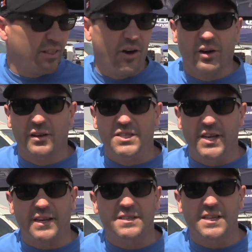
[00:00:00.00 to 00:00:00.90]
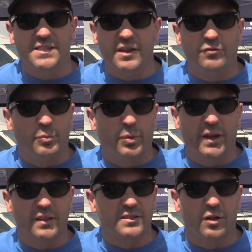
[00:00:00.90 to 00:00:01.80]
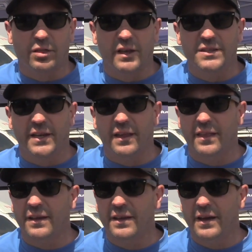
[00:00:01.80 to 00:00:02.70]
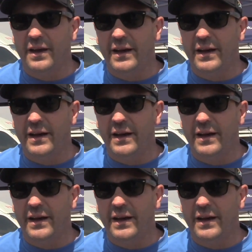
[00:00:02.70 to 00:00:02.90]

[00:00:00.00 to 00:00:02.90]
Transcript: the whole of GXCC for putting this whole thing together.